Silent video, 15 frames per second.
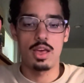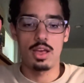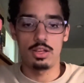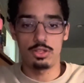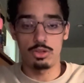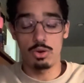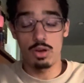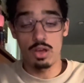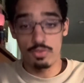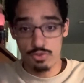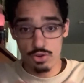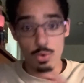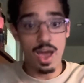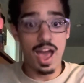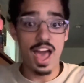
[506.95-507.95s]
So if
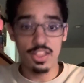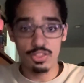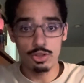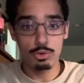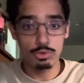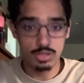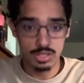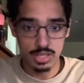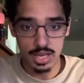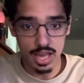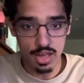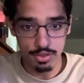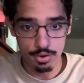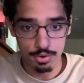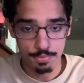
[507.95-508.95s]
you add those
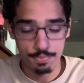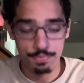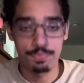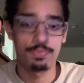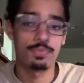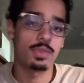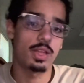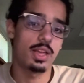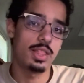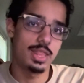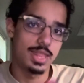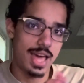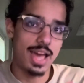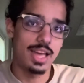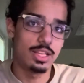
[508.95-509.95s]
together,
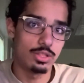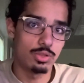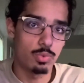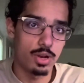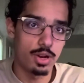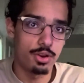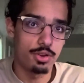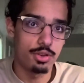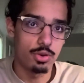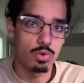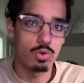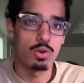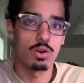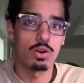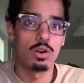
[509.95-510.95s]
that is where
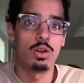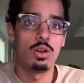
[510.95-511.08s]
your